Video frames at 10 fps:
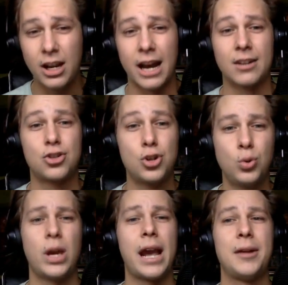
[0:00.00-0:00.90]
Got two
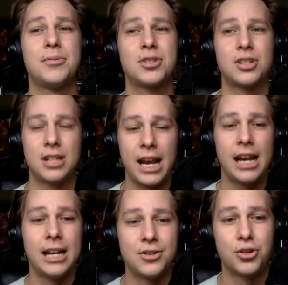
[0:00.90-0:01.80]
games
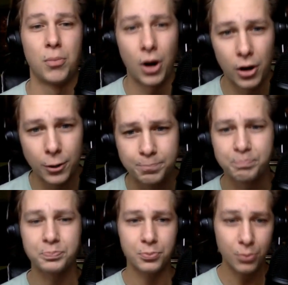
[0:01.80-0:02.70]
today and tomorrow.
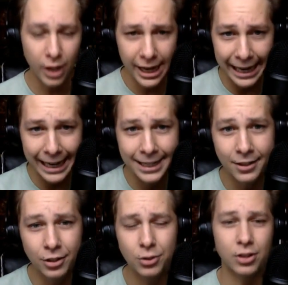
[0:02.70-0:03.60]

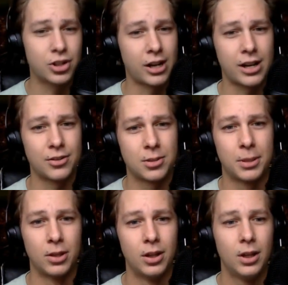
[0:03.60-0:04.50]
And you can check out some of
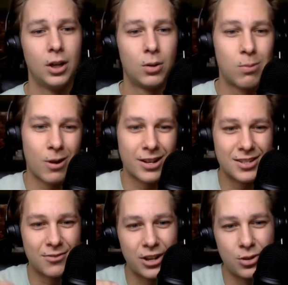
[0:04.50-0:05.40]
the work and
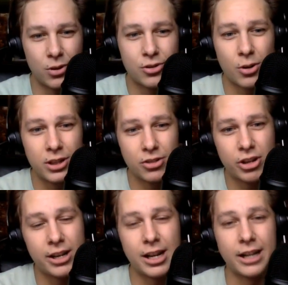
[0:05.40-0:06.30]
stuff I do on Joey the
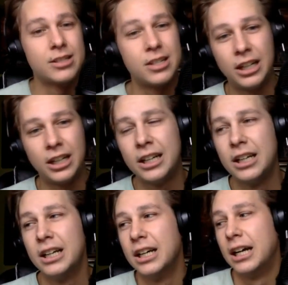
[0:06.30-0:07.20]
Jet 19
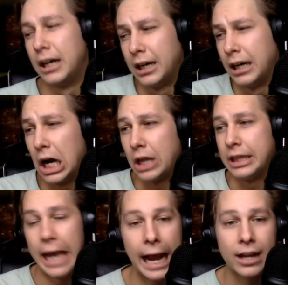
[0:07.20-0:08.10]
on
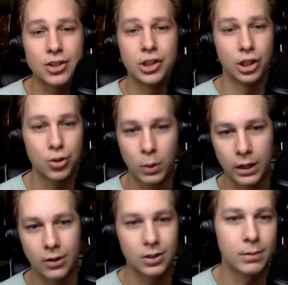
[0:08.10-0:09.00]
the X and the
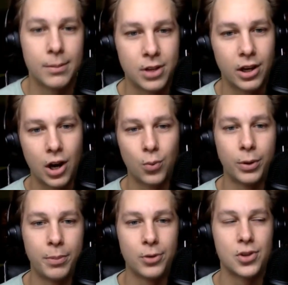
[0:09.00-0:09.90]
Twitter. Sometimes I
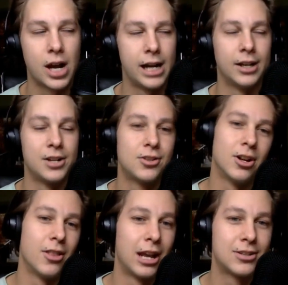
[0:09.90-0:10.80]
repost the highlights and
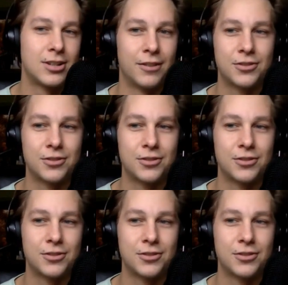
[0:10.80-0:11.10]
all that stuff.